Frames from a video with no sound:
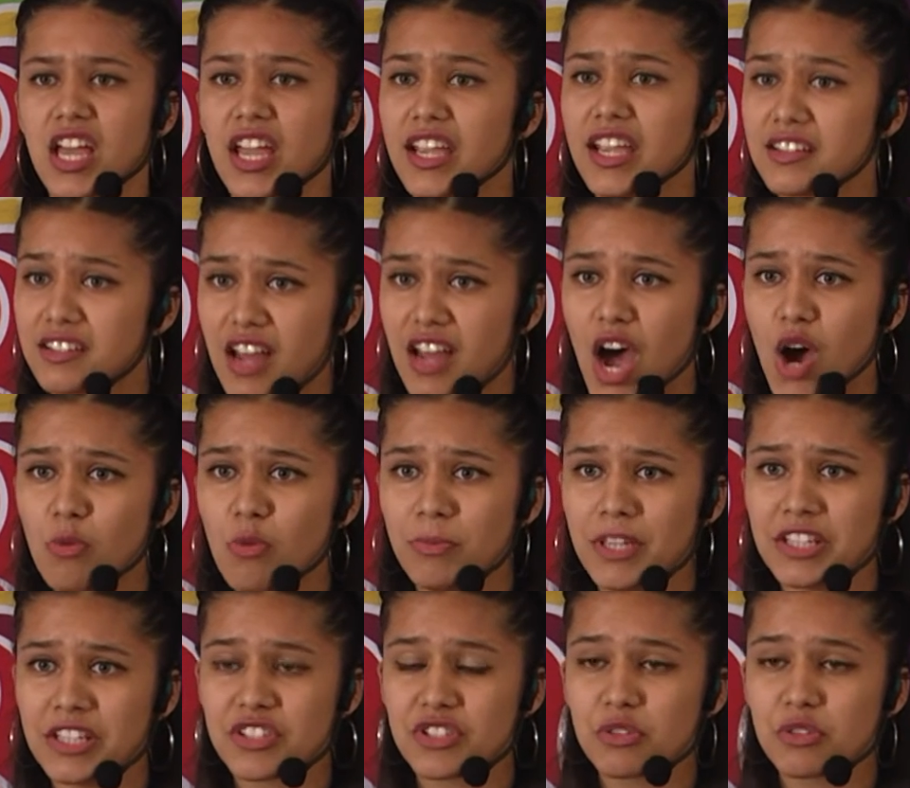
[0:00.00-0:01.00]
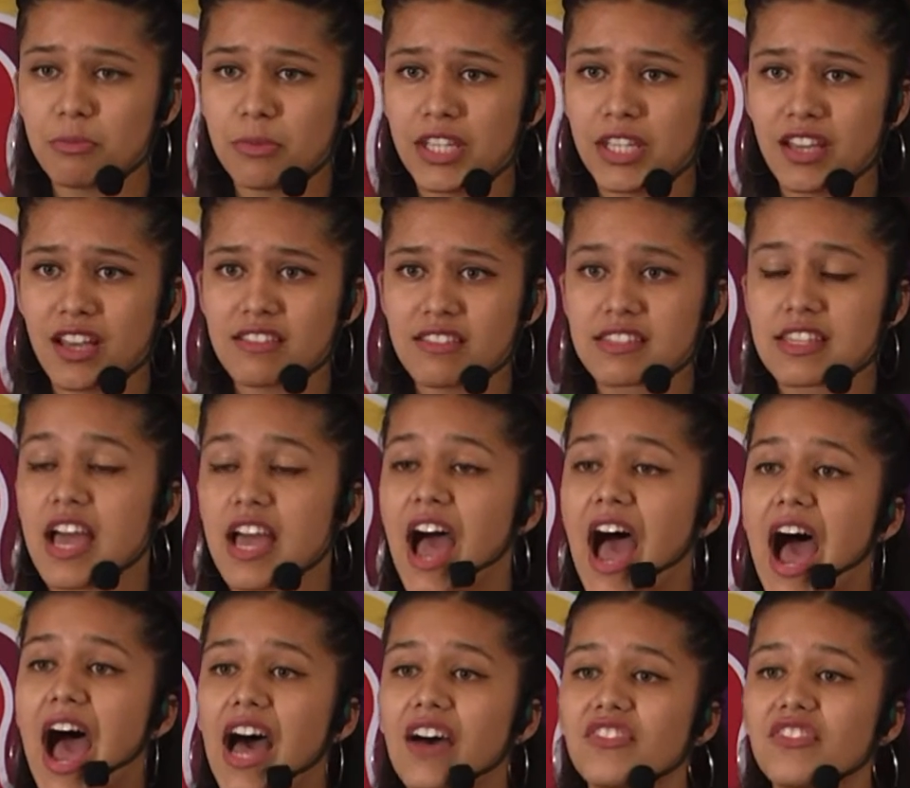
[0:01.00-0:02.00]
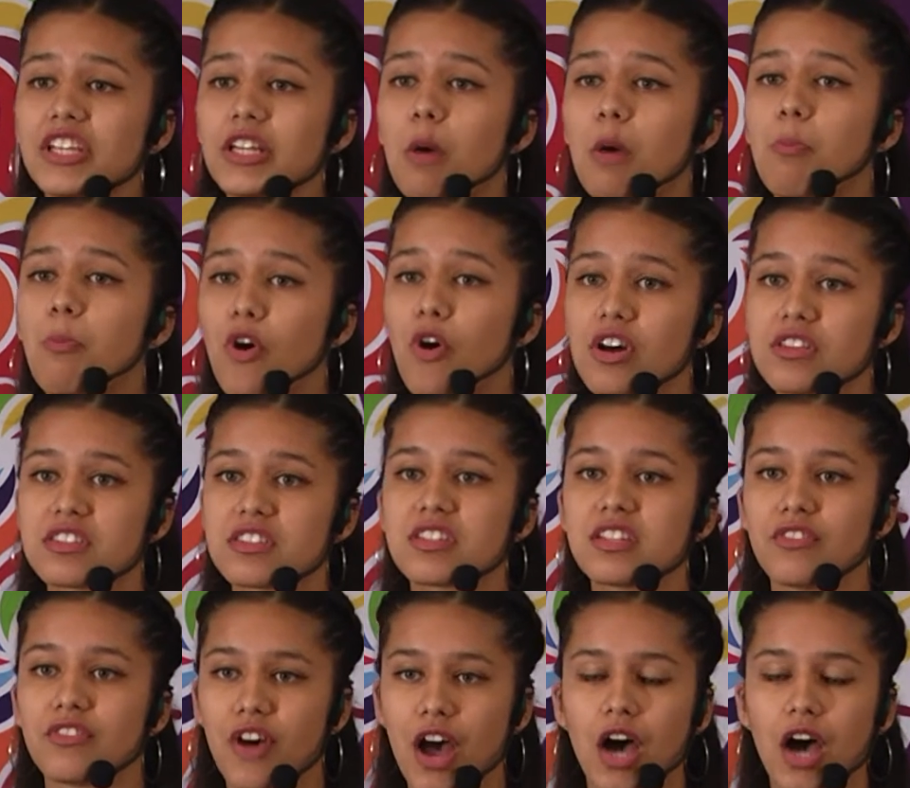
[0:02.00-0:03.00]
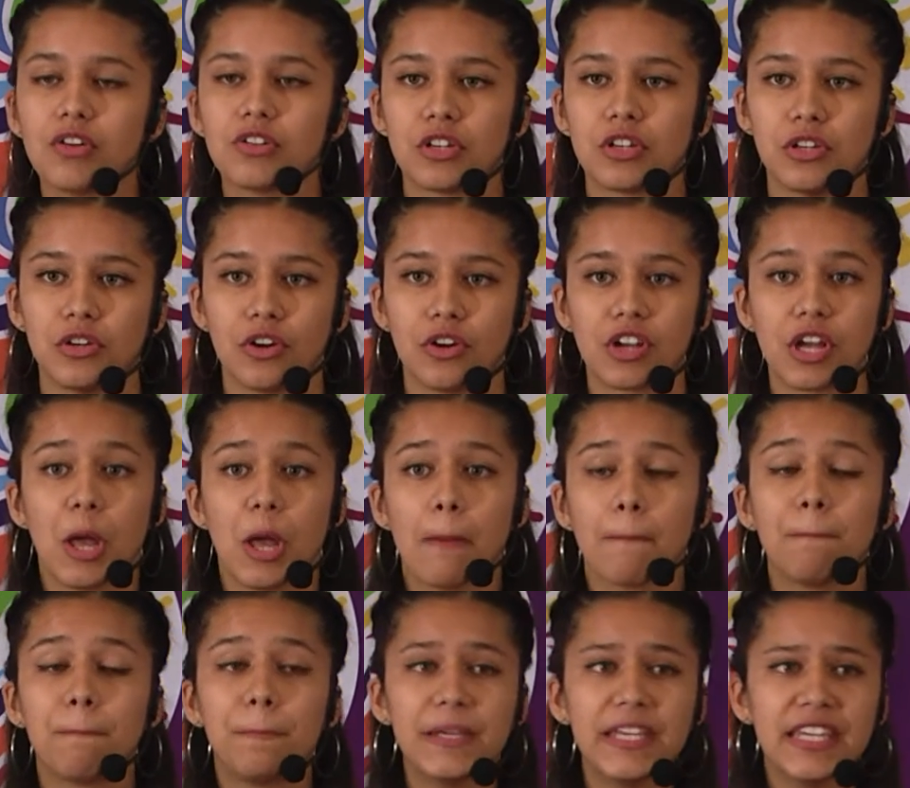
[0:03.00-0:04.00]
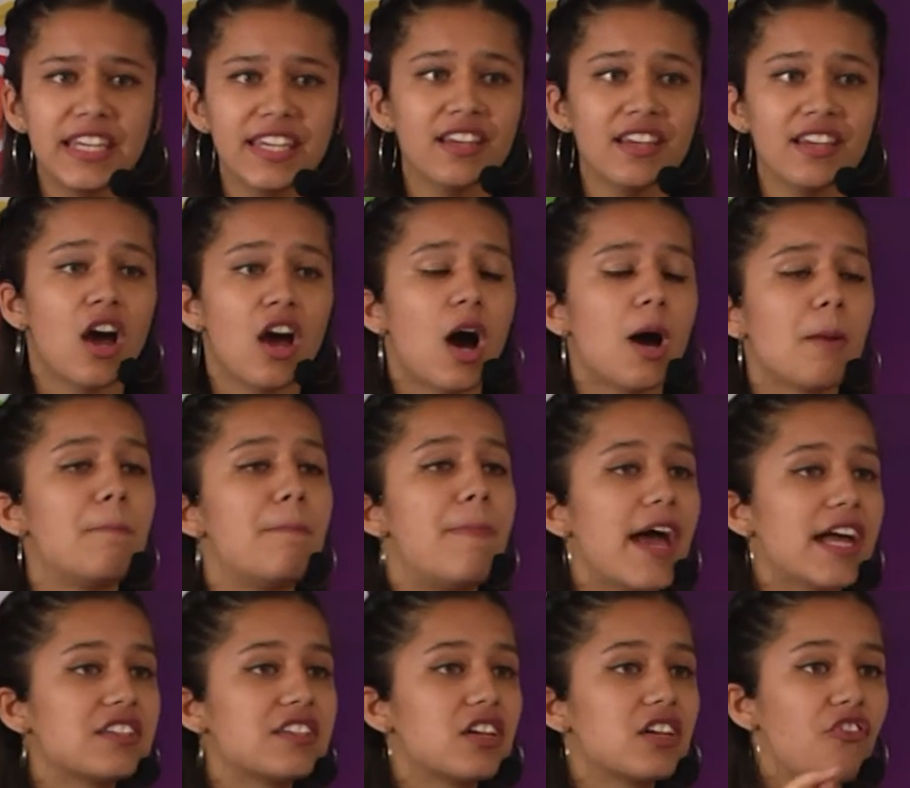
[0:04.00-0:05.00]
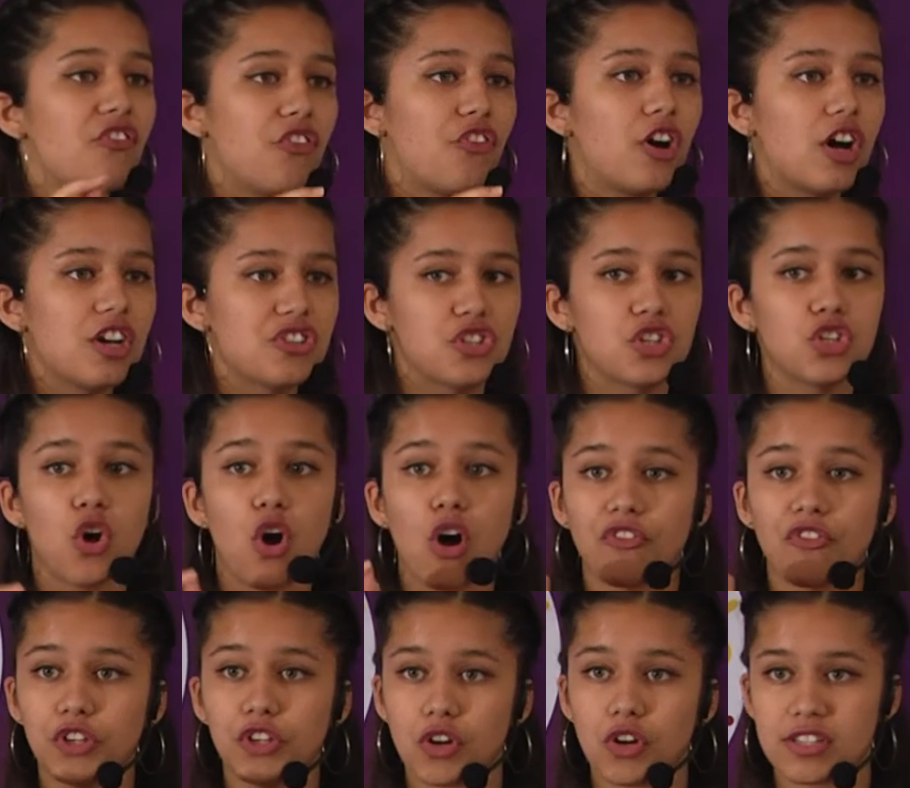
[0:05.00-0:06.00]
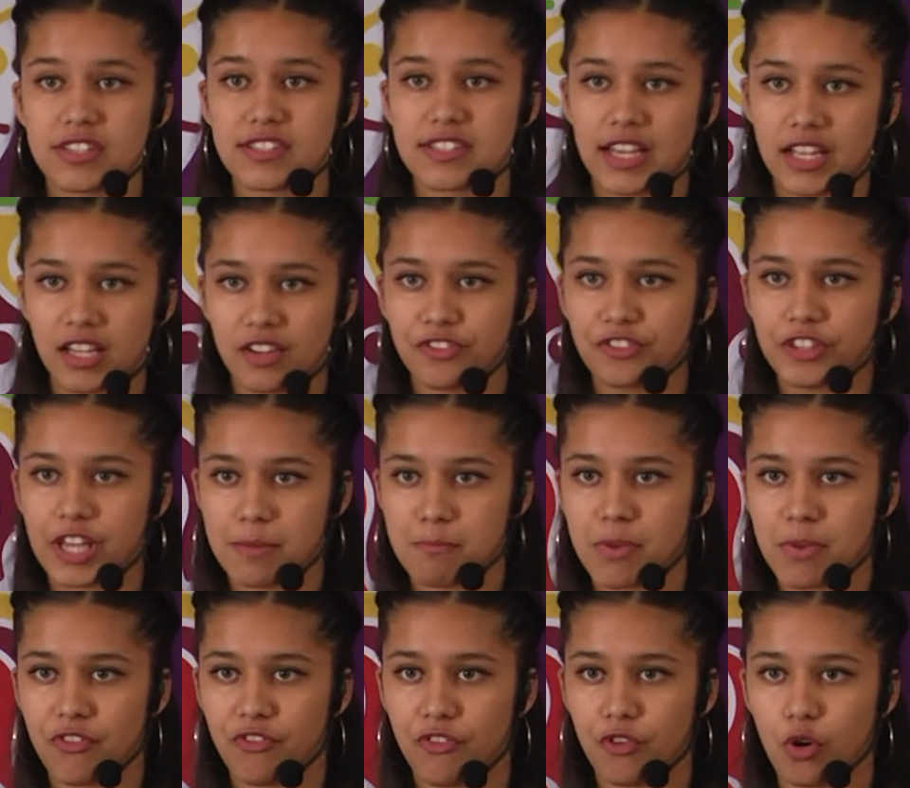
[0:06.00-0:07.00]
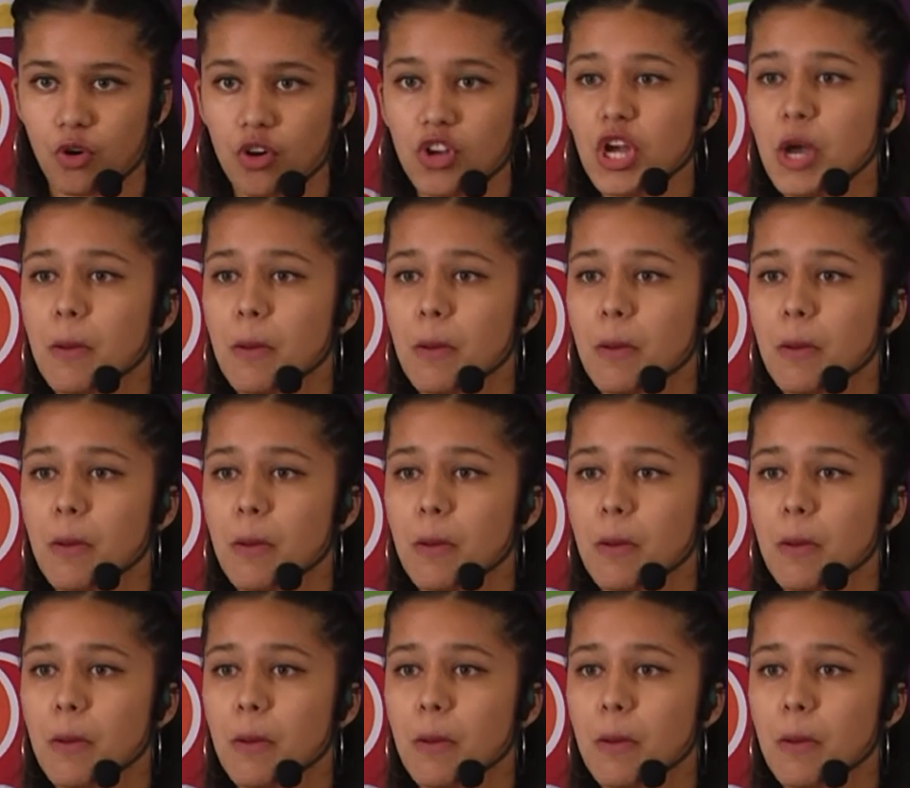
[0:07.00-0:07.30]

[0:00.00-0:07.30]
It now means to me as having a positive outlook, being a better version of yourself than before,